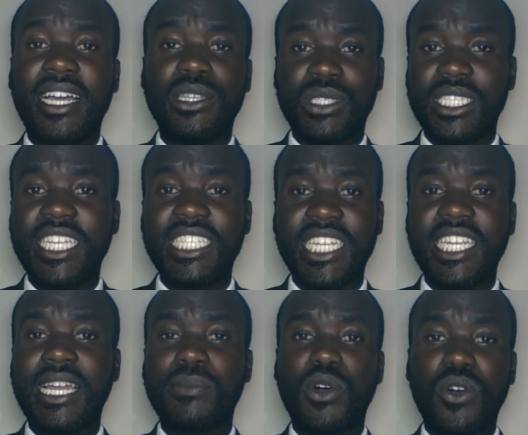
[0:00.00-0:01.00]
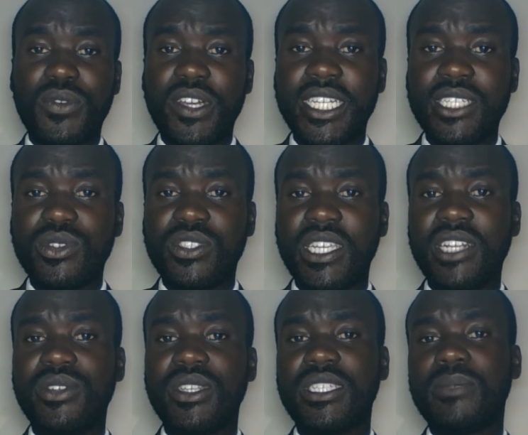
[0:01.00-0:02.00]
You say, Jen, I'm offering to sell
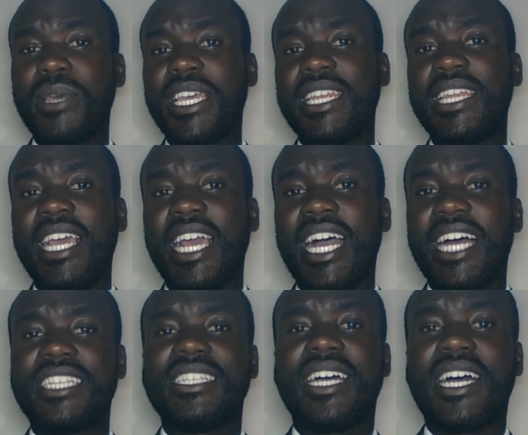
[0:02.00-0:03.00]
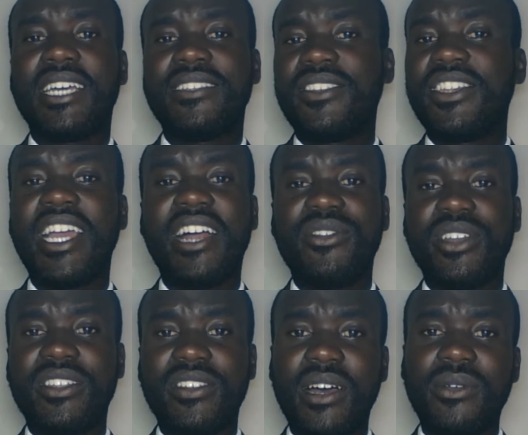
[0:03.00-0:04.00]
you this pen at
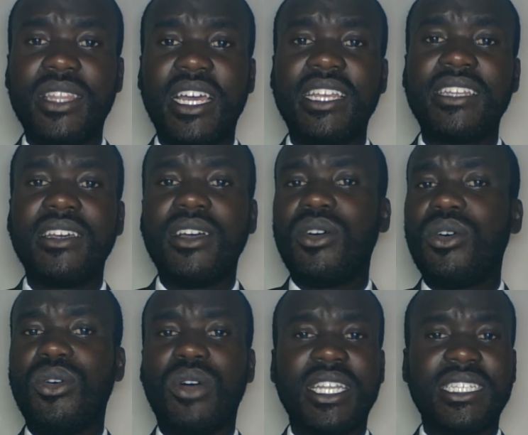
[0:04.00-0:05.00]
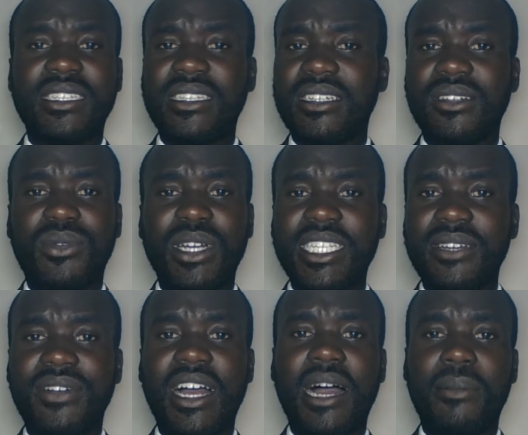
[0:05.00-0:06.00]
300,000 or at
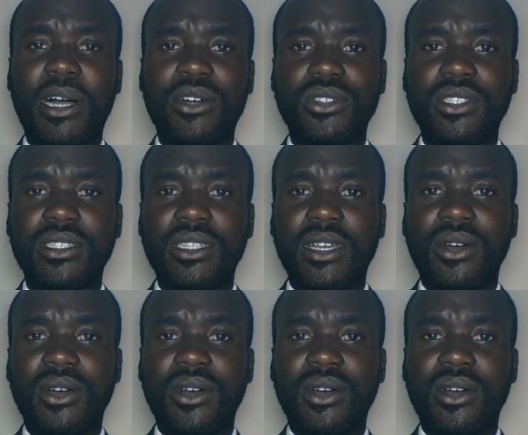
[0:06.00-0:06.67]
whatever amount.